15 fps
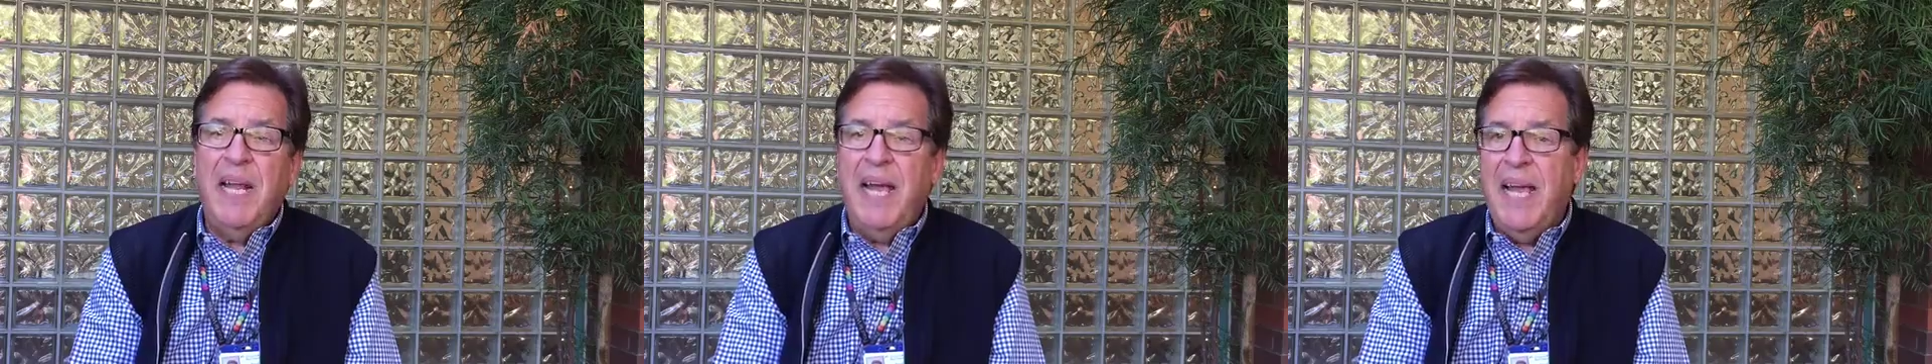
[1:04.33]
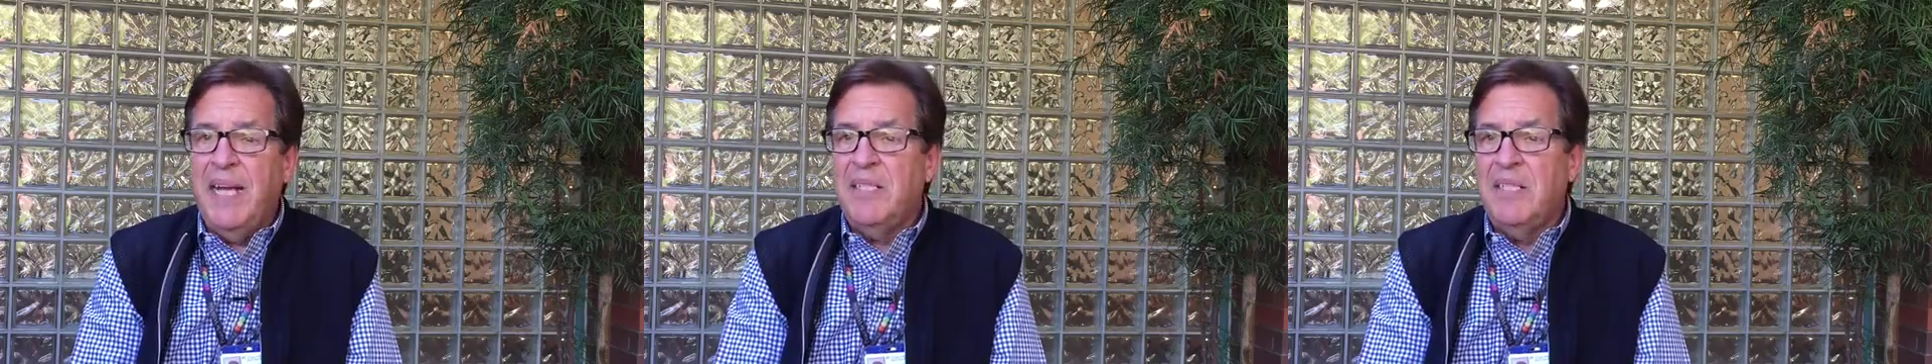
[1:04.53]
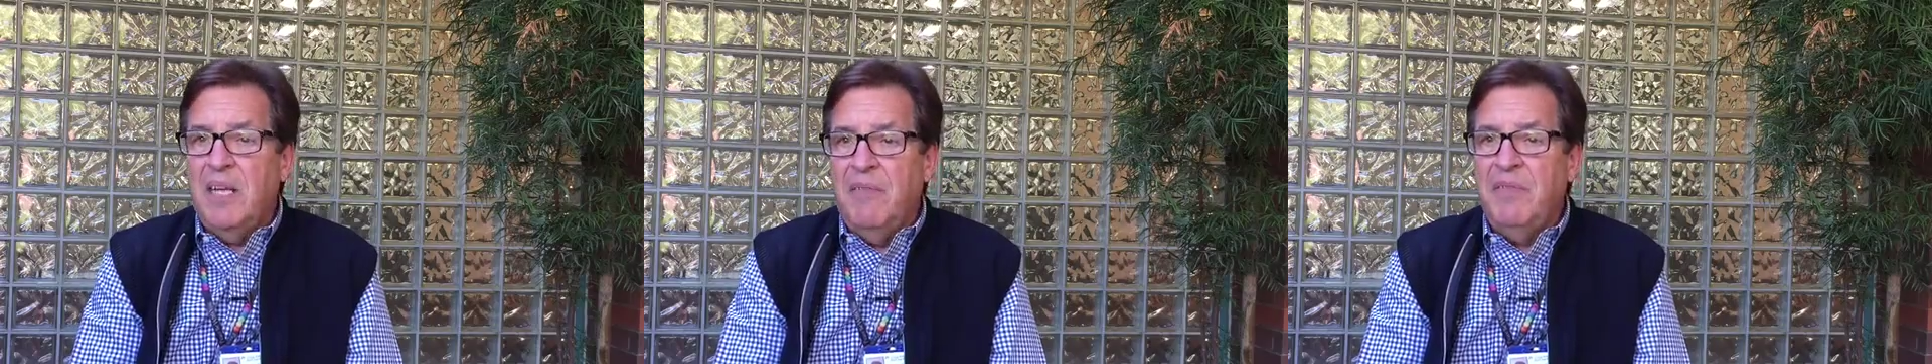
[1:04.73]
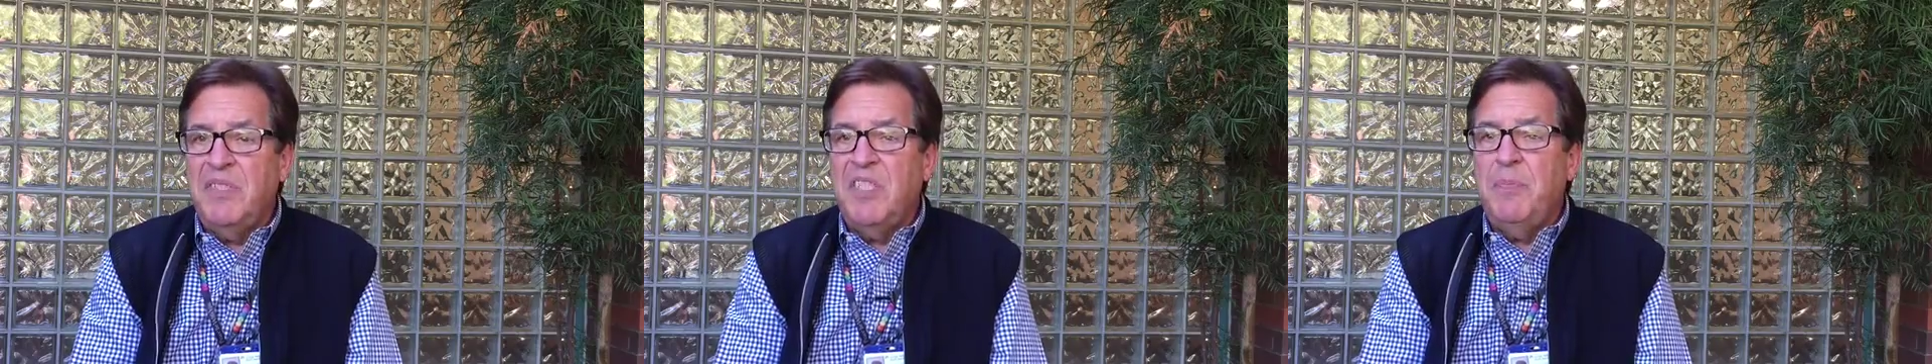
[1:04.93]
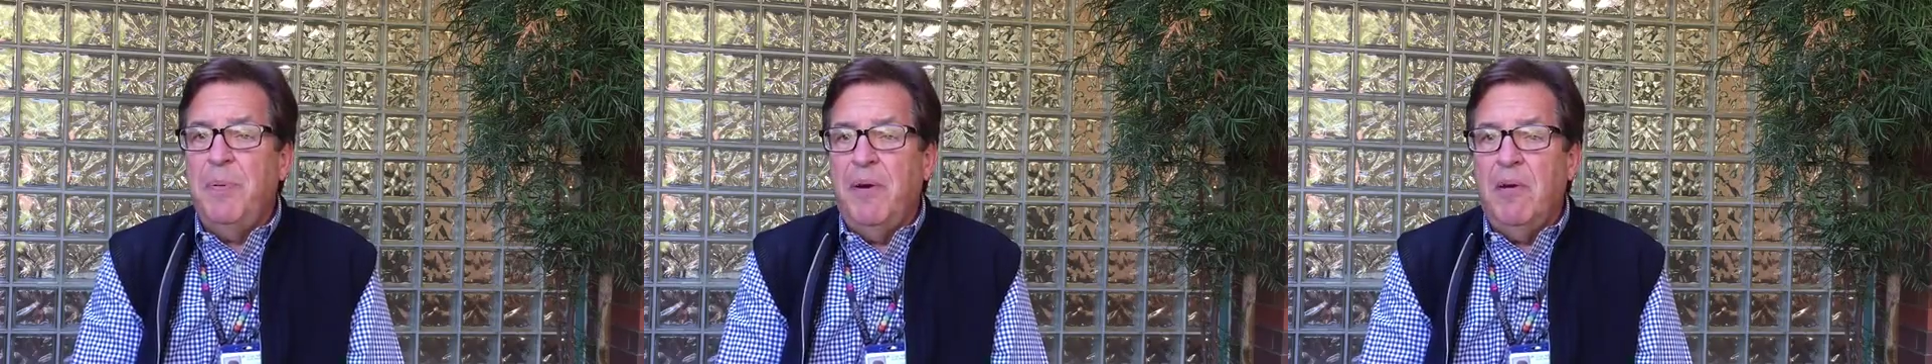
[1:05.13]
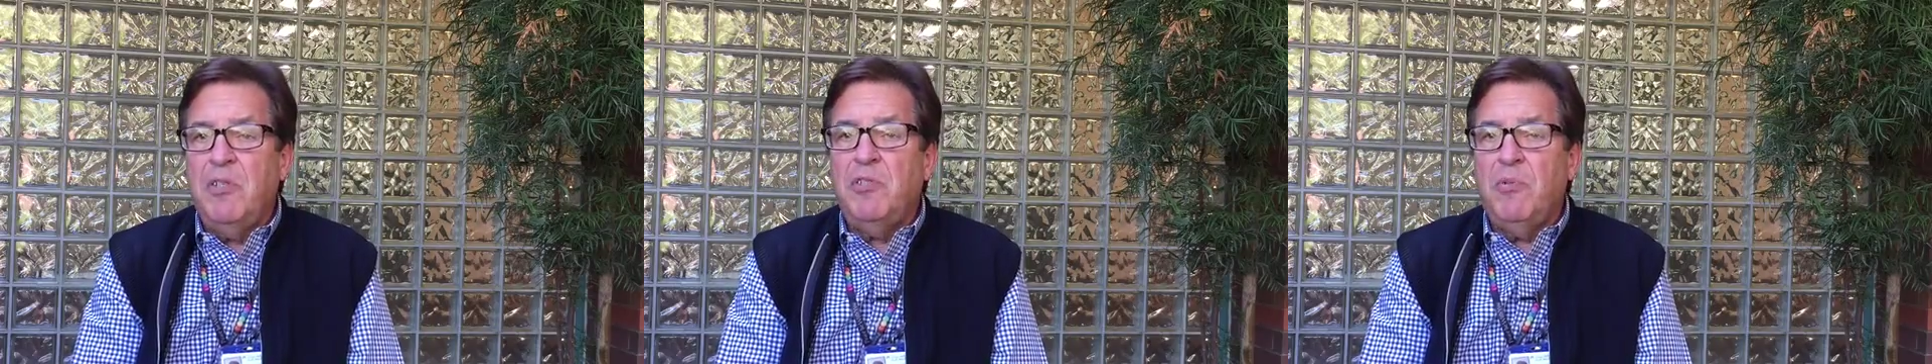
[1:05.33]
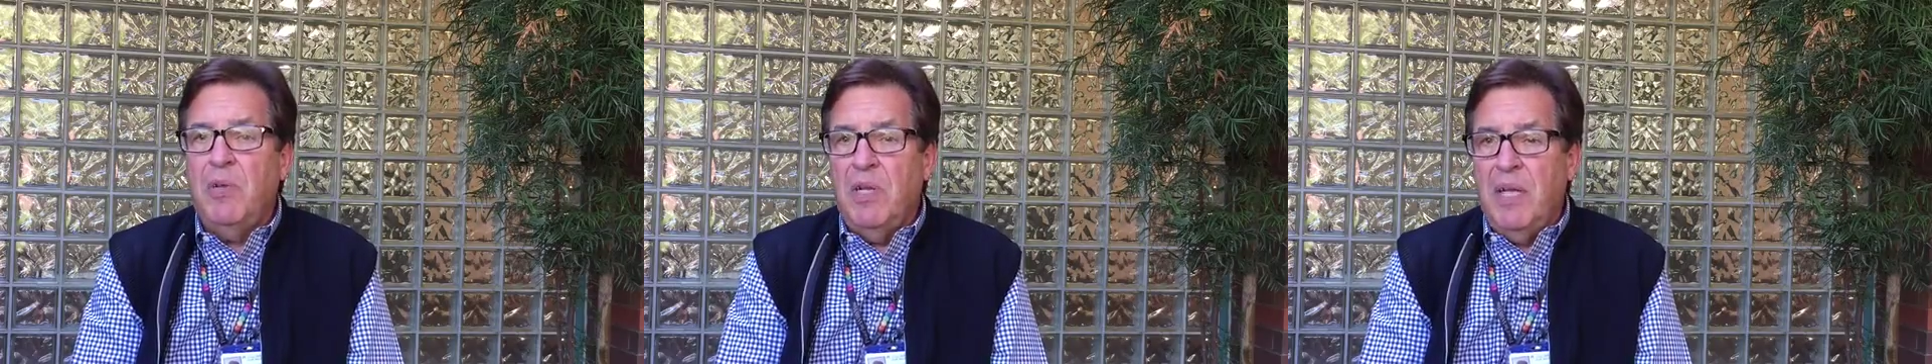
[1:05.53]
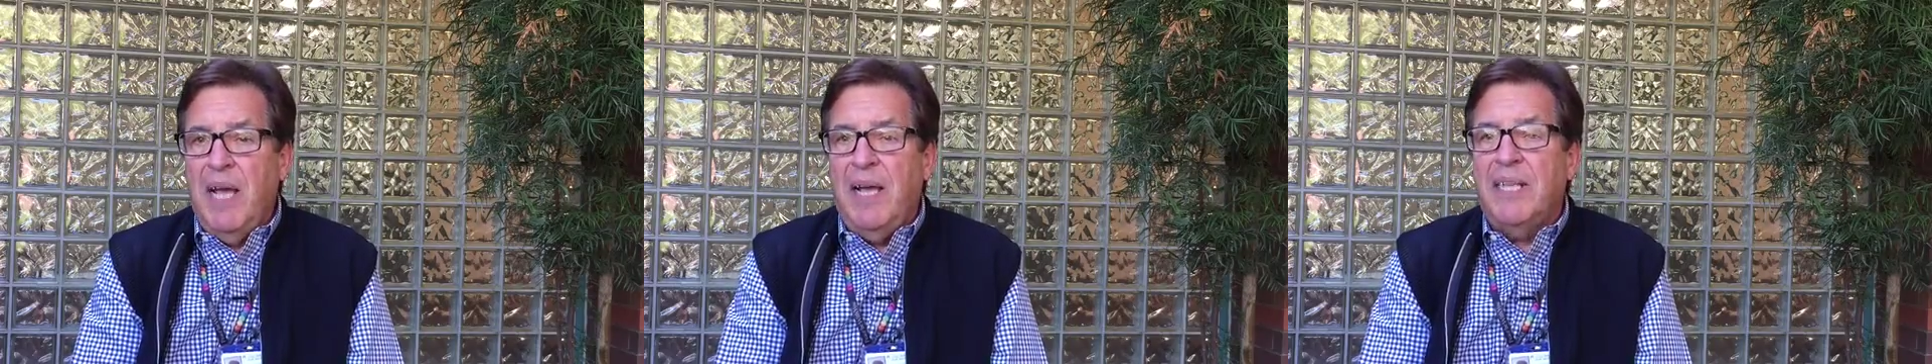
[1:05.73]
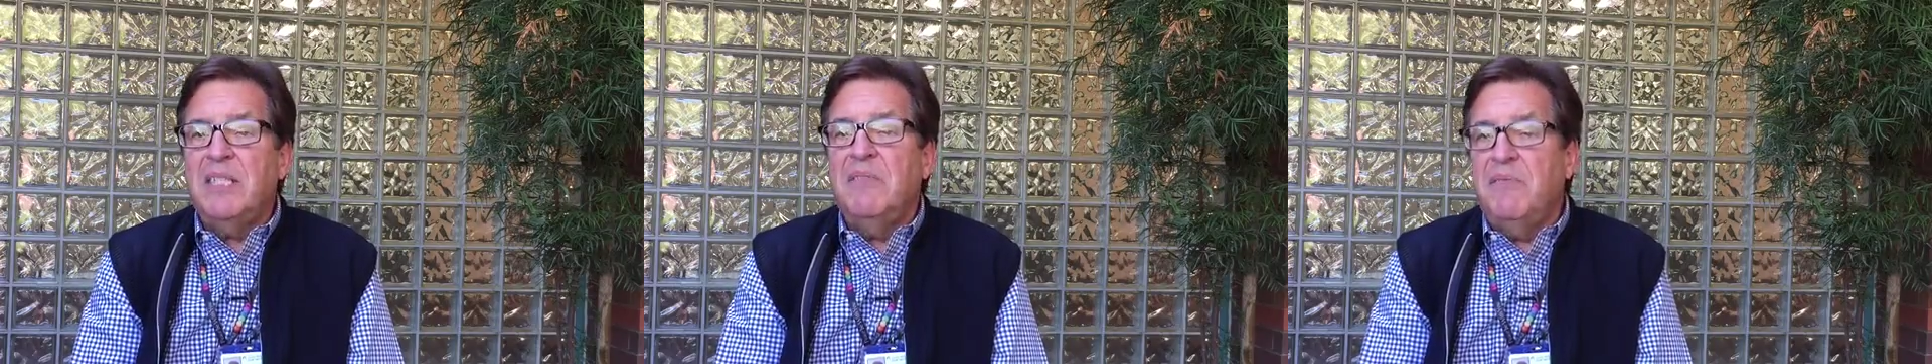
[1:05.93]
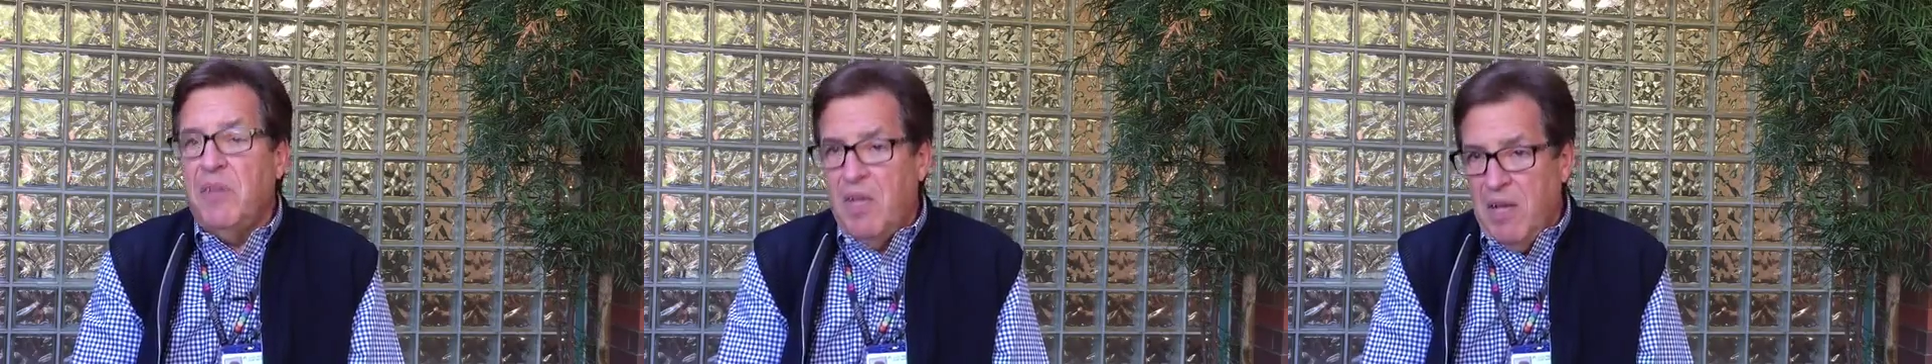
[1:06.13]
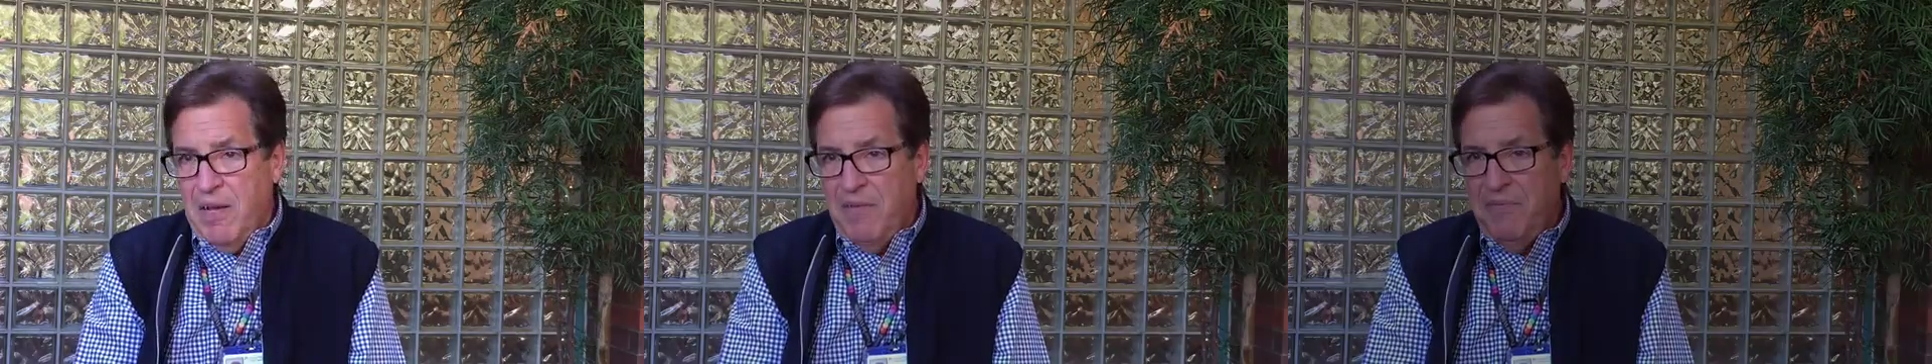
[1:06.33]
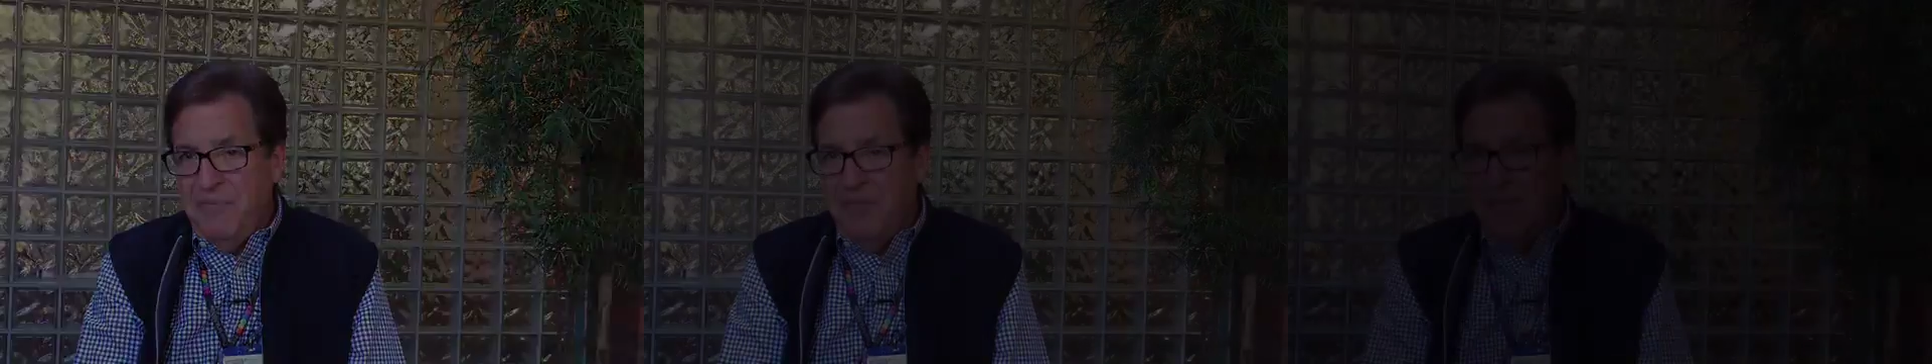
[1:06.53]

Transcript: act of a spiritual act of love.